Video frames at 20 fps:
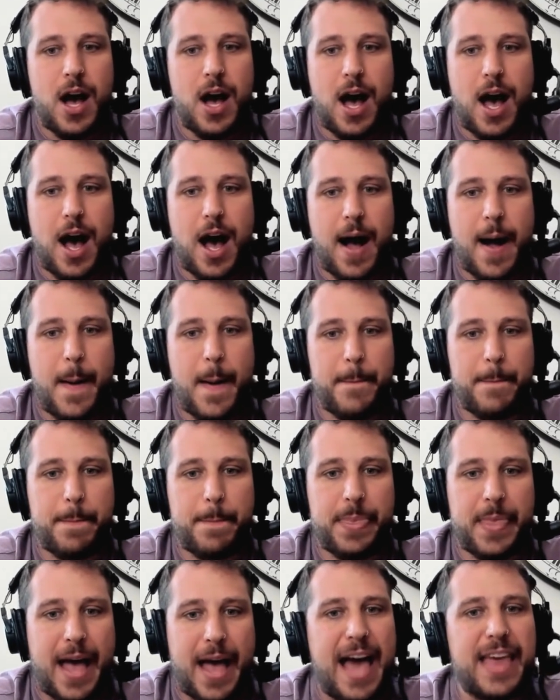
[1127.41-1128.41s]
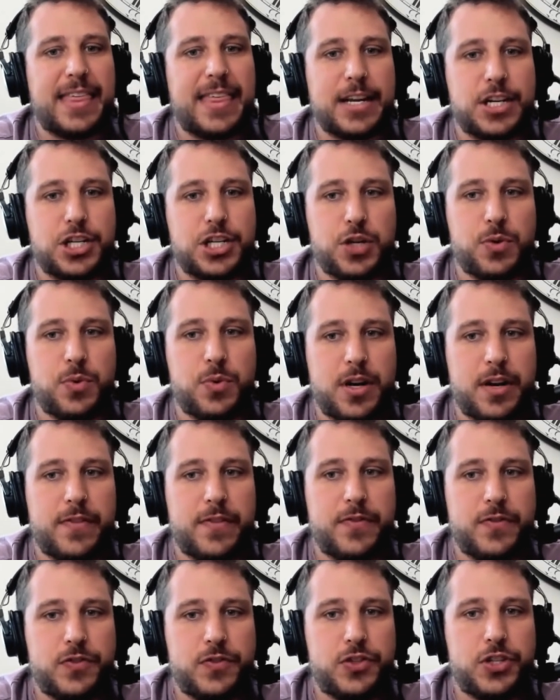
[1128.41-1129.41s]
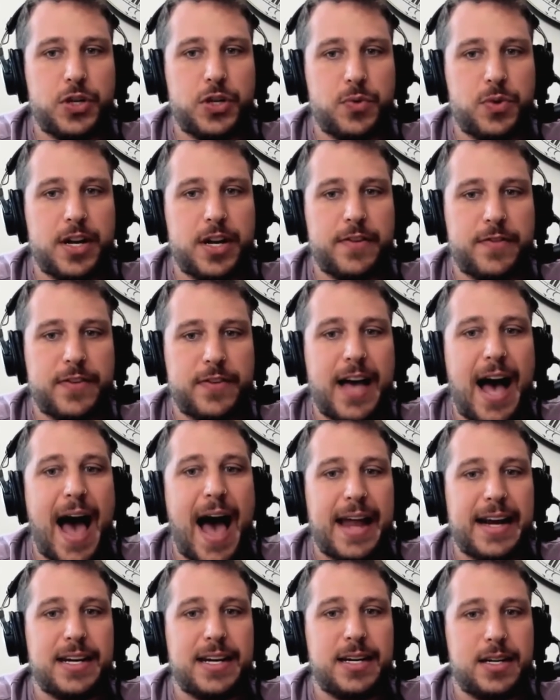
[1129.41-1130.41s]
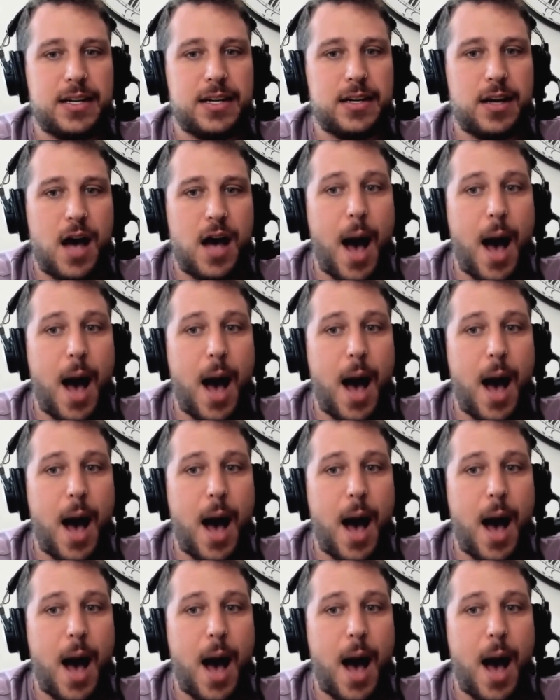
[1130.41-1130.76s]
I think she would have gotten